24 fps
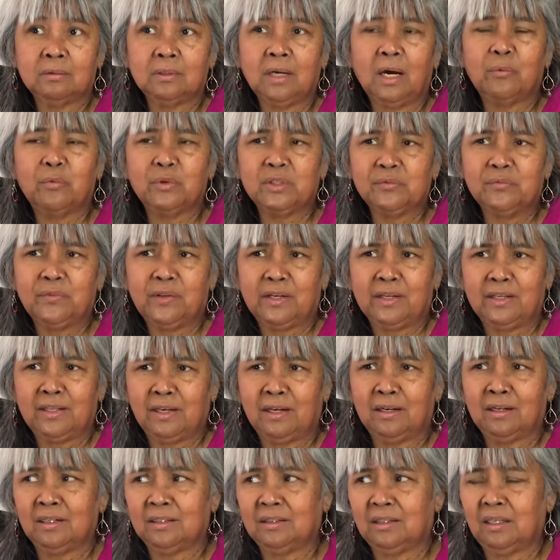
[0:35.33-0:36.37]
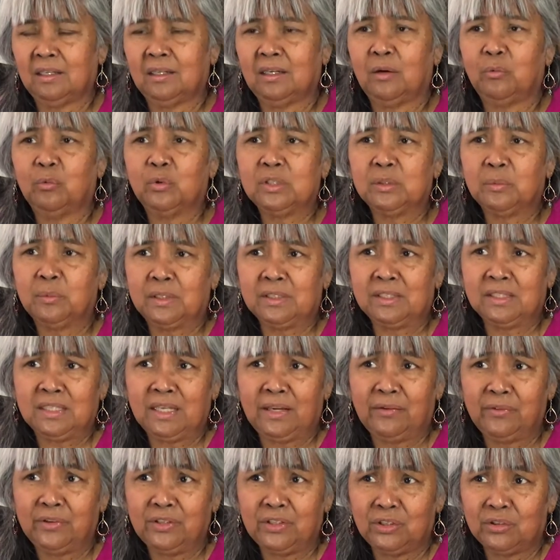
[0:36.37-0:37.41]
I was very young. I think I was about
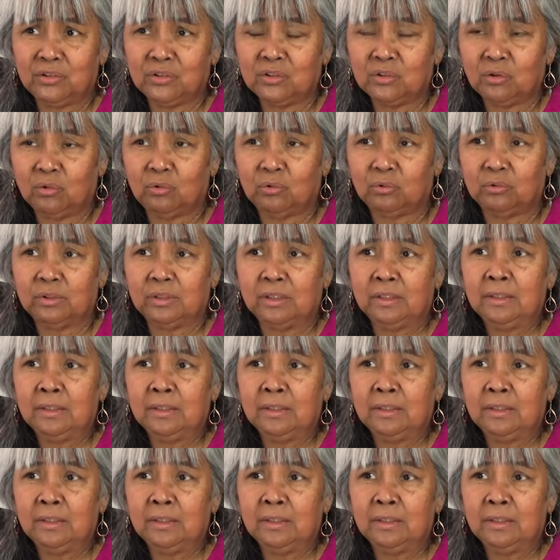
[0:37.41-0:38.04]
7 years old.